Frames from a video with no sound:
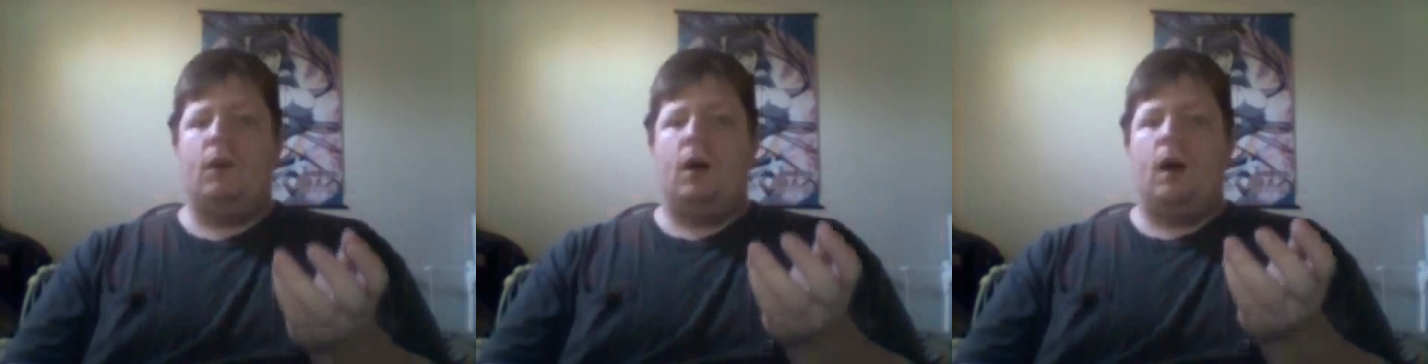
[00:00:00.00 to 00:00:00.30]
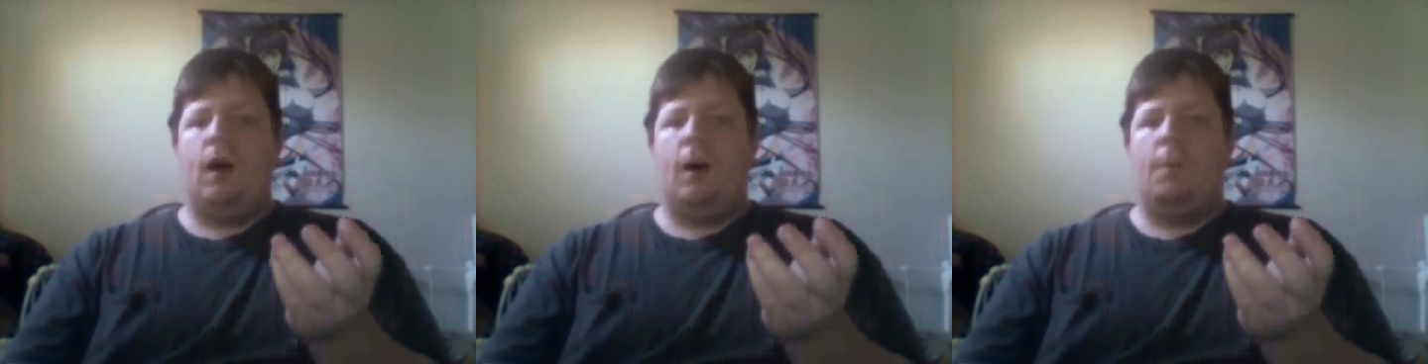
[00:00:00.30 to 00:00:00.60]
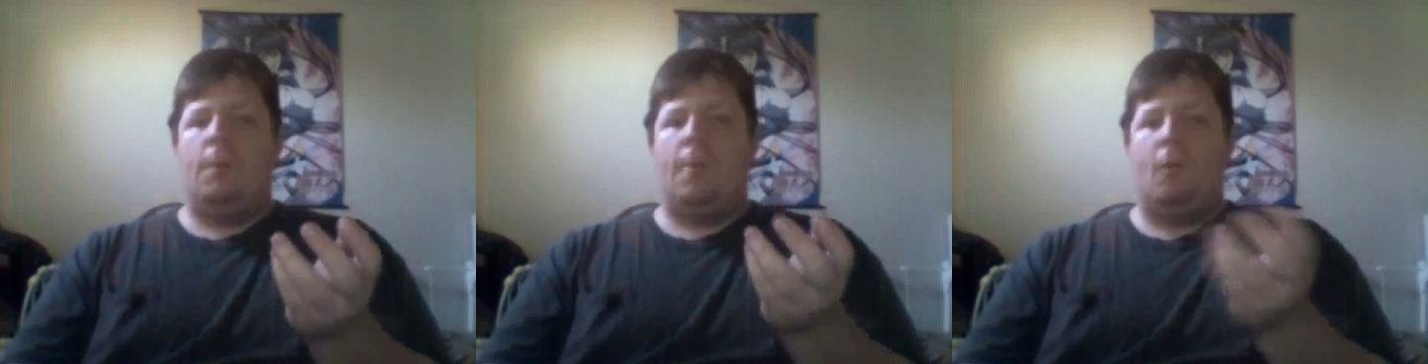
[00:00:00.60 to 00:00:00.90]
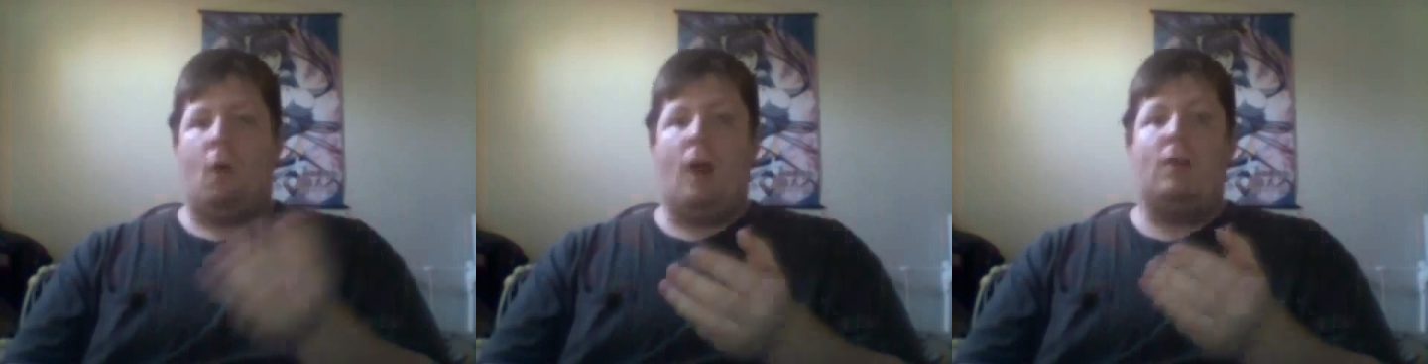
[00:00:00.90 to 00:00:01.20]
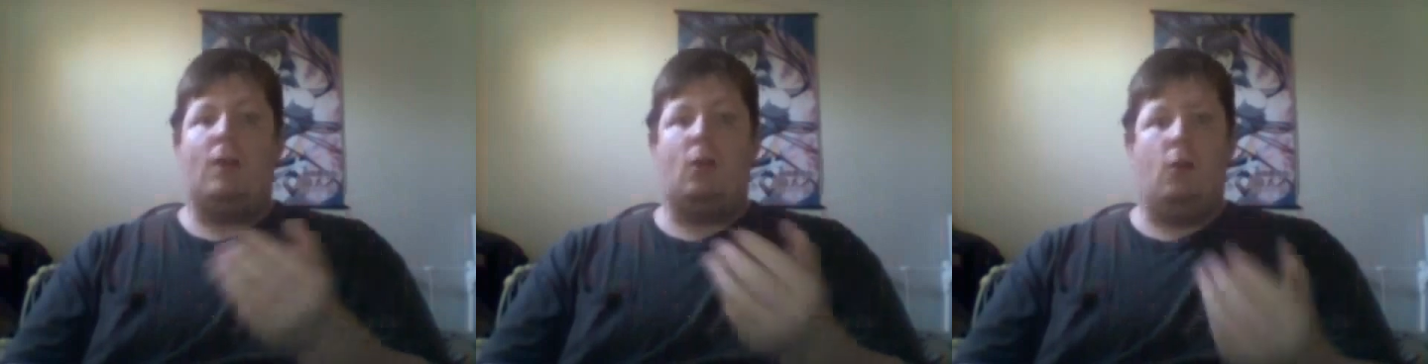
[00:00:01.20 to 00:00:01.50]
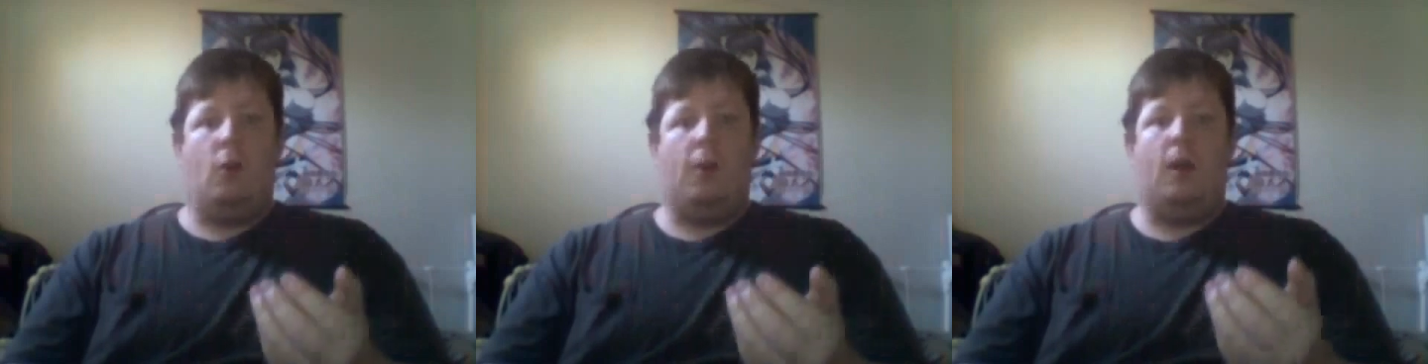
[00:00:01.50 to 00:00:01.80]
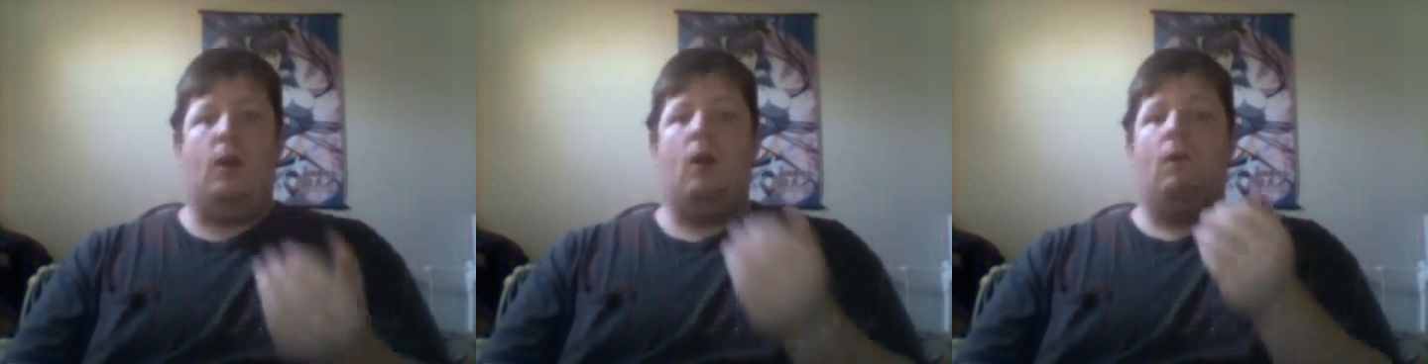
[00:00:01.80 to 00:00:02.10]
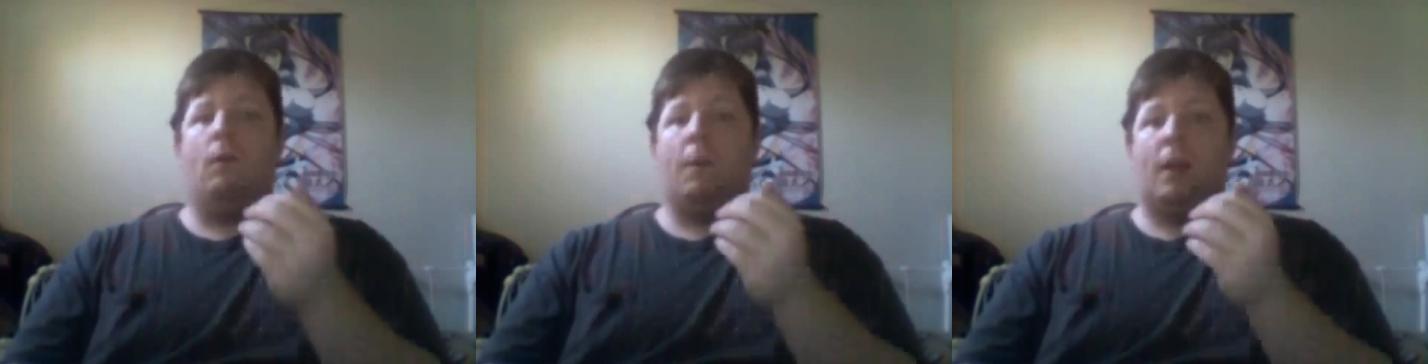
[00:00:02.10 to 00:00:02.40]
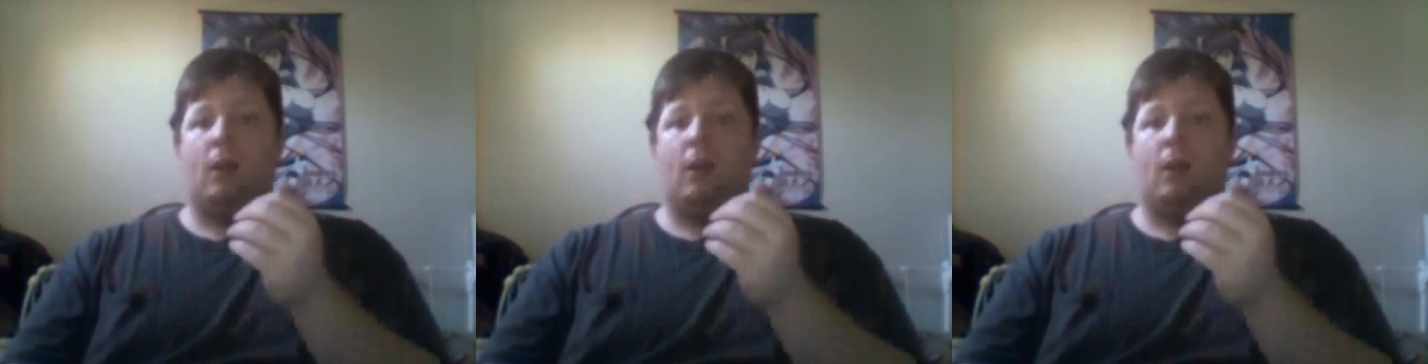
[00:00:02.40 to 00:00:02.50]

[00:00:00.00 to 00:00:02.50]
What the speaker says: Weiss and Rwby will be